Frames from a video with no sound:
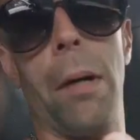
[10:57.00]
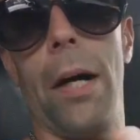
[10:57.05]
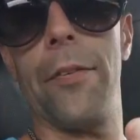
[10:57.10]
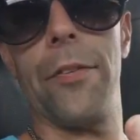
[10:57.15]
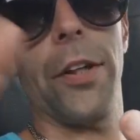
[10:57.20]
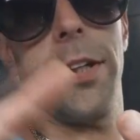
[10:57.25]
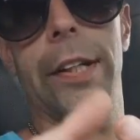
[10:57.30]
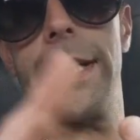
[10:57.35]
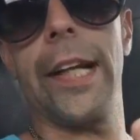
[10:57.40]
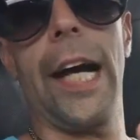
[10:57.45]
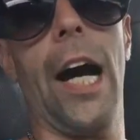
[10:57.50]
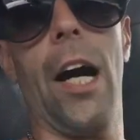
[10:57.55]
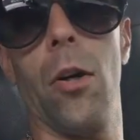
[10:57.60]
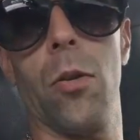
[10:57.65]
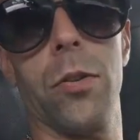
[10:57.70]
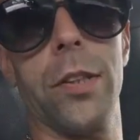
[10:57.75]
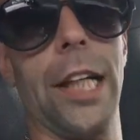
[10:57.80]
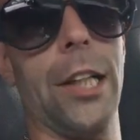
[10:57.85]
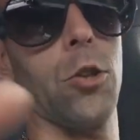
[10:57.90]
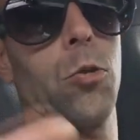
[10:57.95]
abandoned
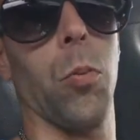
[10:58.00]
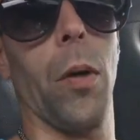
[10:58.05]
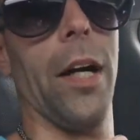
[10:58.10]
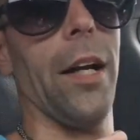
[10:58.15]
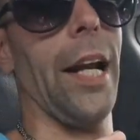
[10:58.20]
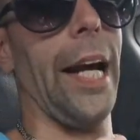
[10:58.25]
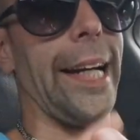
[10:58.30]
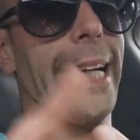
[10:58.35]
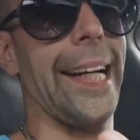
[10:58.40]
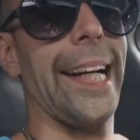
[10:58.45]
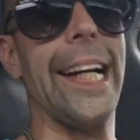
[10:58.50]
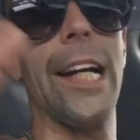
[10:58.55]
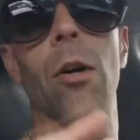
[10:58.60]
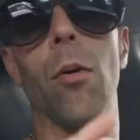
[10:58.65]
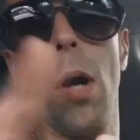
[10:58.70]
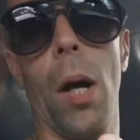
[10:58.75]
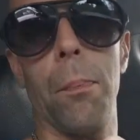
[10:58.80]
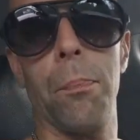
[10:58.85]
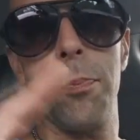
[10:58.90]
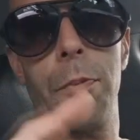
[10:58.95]
house as well. I
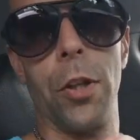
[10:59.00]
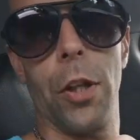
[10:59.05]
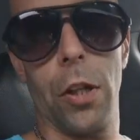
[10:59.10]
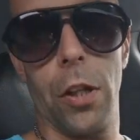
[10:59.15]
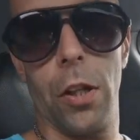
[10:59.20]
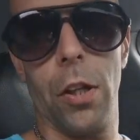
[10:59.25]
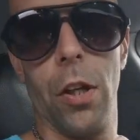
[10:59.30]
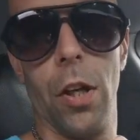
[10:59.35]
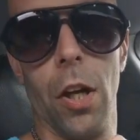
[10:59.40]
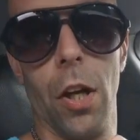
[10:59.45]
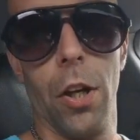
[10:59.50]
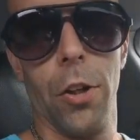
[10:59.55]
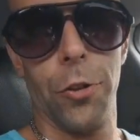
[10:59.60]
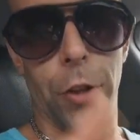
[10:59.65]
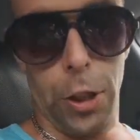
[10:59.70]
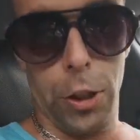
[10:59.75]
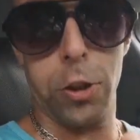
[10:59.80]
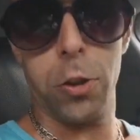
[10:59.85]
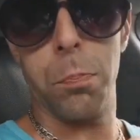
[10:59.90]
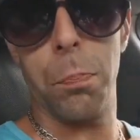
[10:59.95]
clear up the
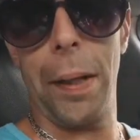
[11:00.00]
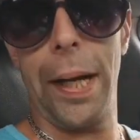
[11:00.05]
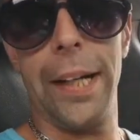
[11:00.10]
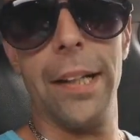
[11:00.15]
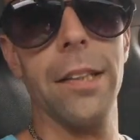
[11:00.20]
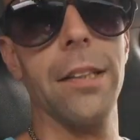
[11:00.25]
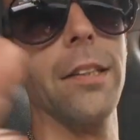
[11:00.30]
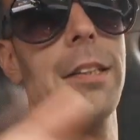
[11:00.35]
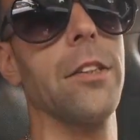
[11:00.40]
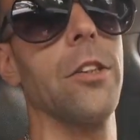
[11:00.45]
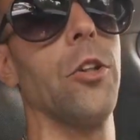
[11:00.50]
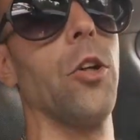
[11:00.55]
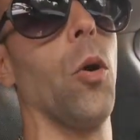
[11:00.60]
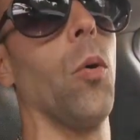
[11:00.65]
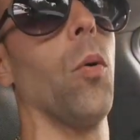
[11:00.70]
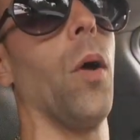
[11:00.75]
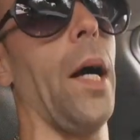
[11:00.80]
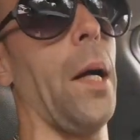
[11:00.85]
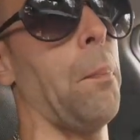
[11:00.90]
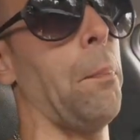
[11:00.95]
space, you
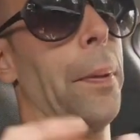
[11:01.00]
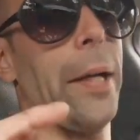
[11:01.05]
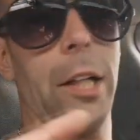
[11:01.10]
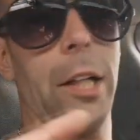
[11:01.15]
know, I